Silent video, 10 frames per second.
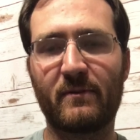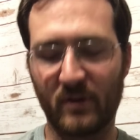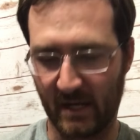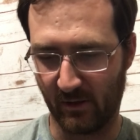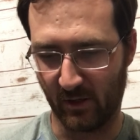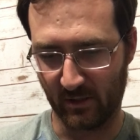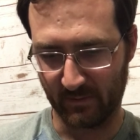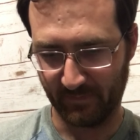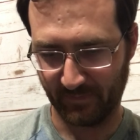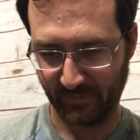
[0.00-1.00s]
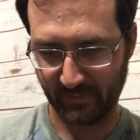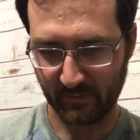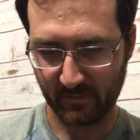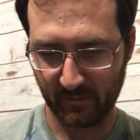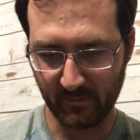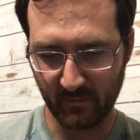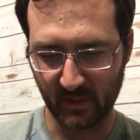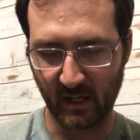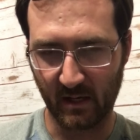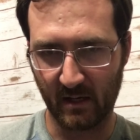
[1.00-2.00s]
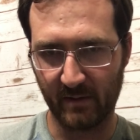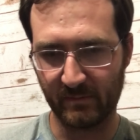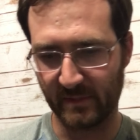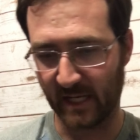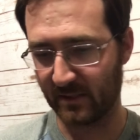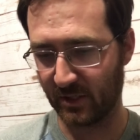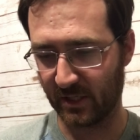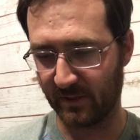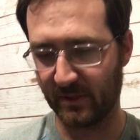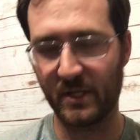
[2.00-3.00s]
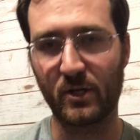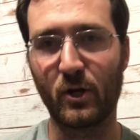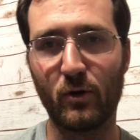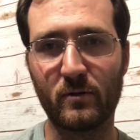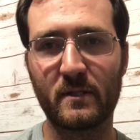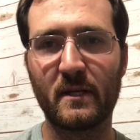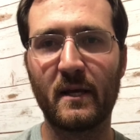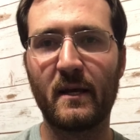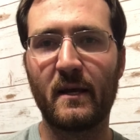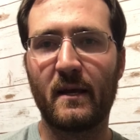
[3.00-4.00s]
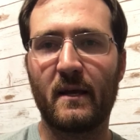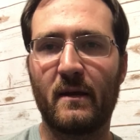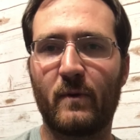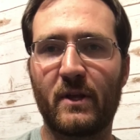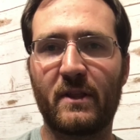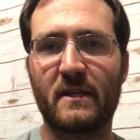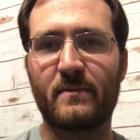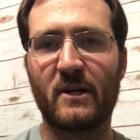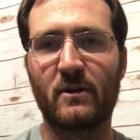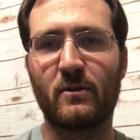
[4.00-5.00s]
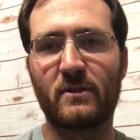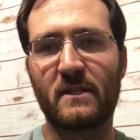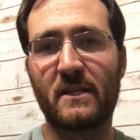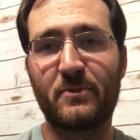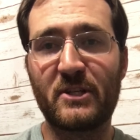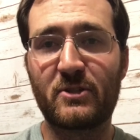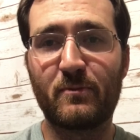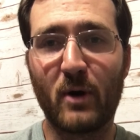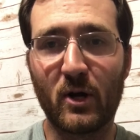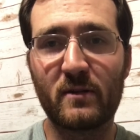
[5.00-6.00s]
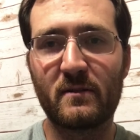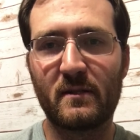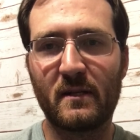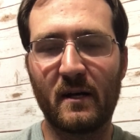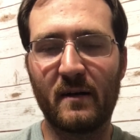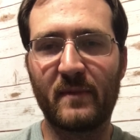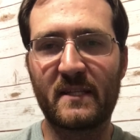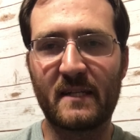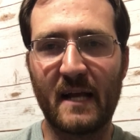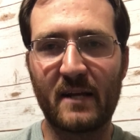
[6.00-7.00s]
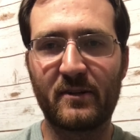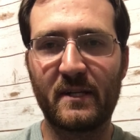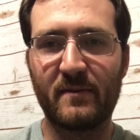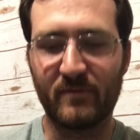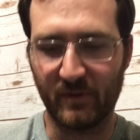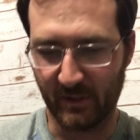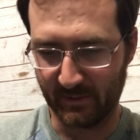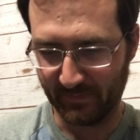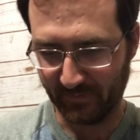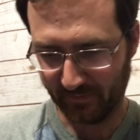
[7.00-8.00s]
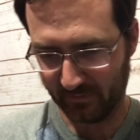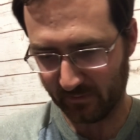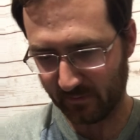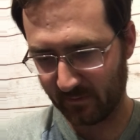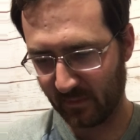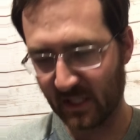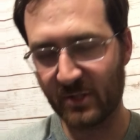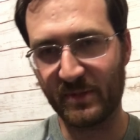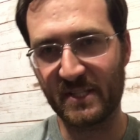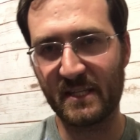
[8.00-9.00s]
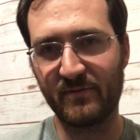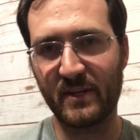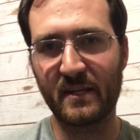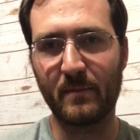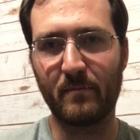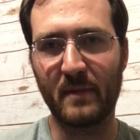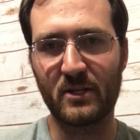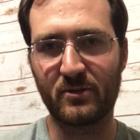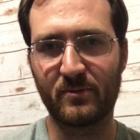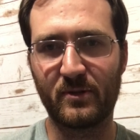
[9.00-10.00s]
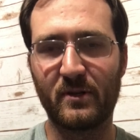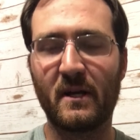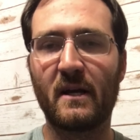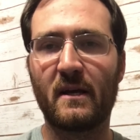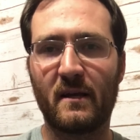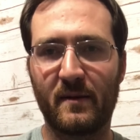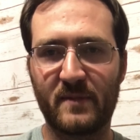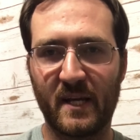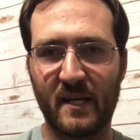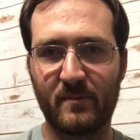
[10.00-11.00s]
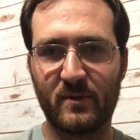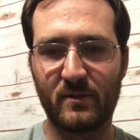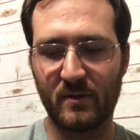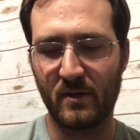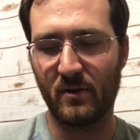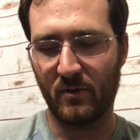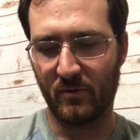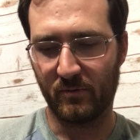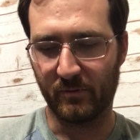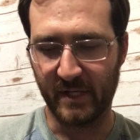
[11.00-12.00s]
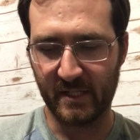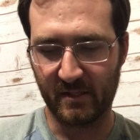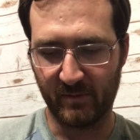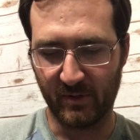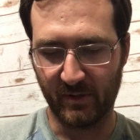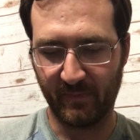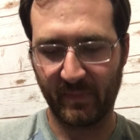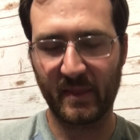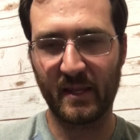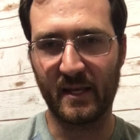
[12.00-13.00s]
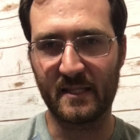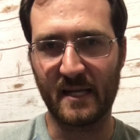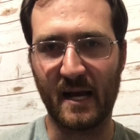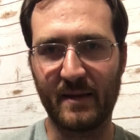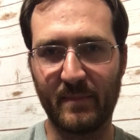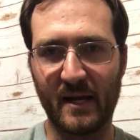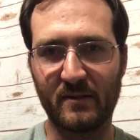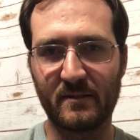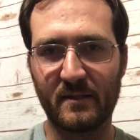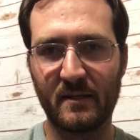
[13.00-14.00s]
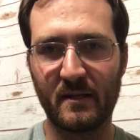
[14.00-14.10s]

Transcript: for how long. Next, you're going to see our goals. And one of the things about goals is they should be SMART. That's an acronym for specific, measurable, obtainable, reasonable, and time-bound.